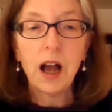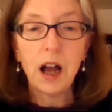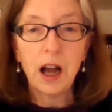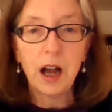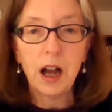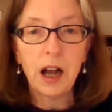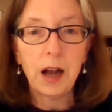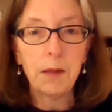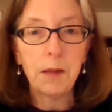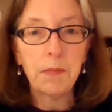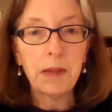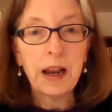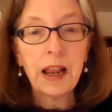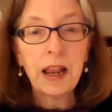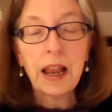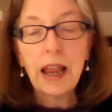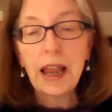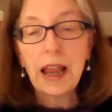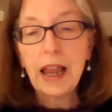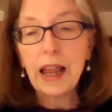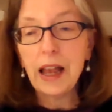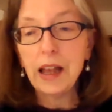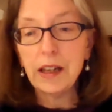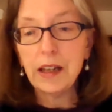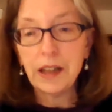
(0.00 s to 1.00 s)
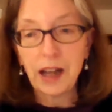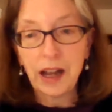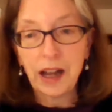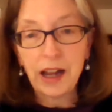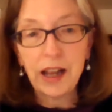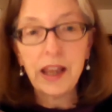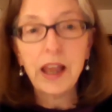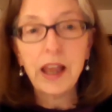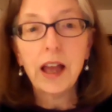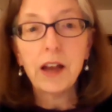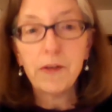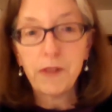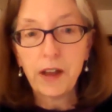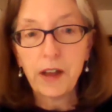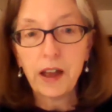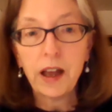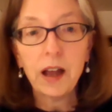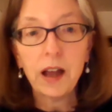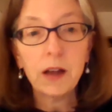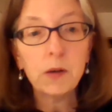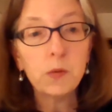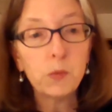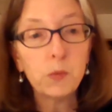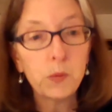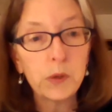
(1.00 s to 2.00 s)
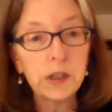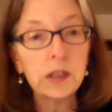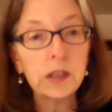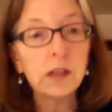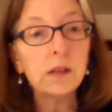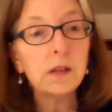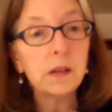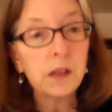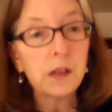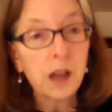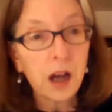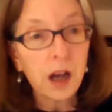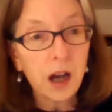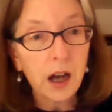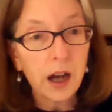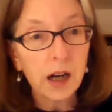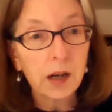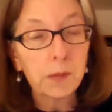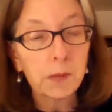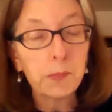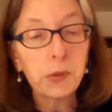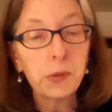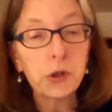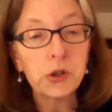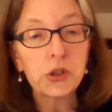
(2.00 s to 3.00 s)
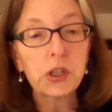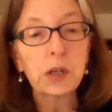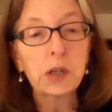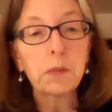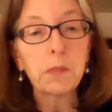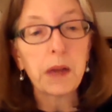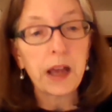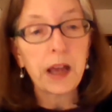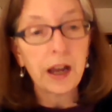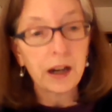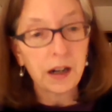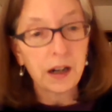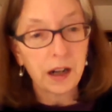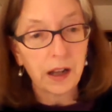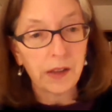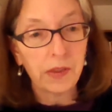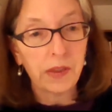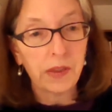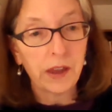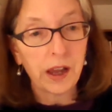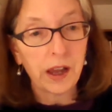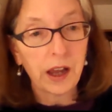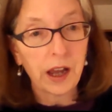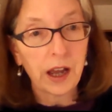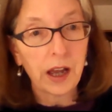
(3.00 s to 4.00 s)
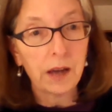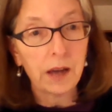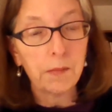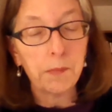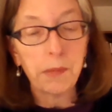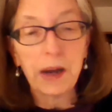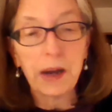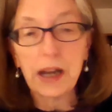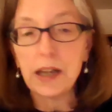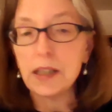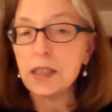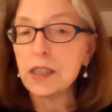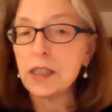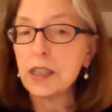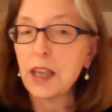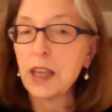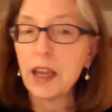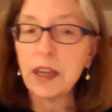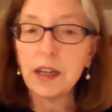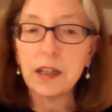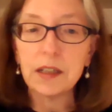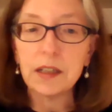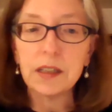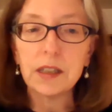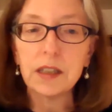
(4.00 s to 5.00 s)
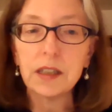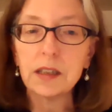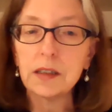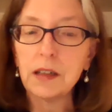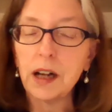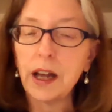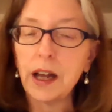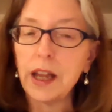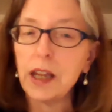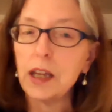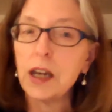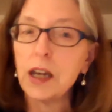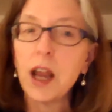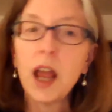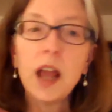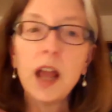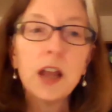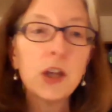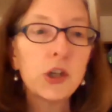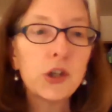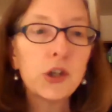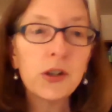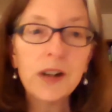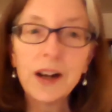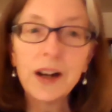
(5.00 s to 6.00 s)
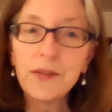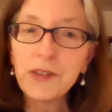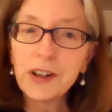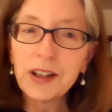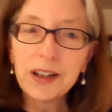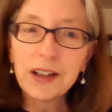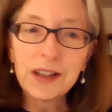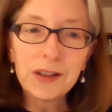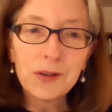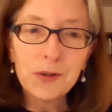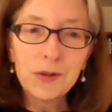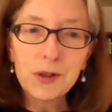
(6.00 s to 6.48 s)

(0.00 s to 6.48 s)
And I have had real luck pushing back on that by saying to the client, you're never going to